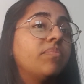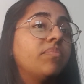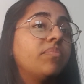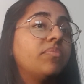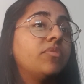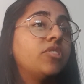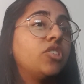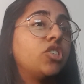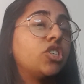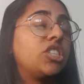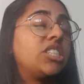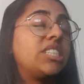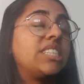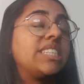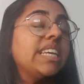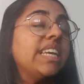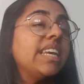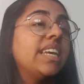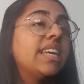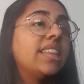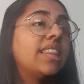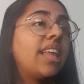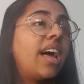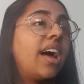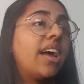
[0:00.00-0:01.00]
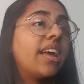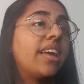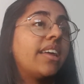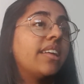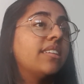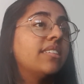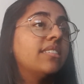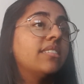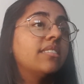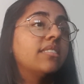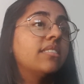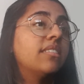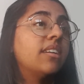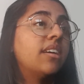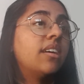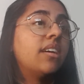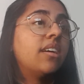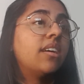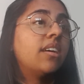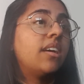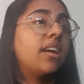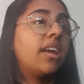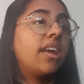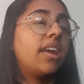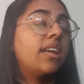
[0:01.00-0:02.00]
just seeing that in
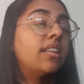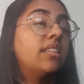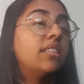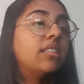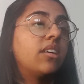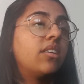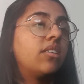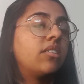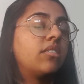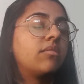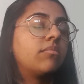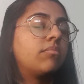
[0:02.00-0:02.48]
the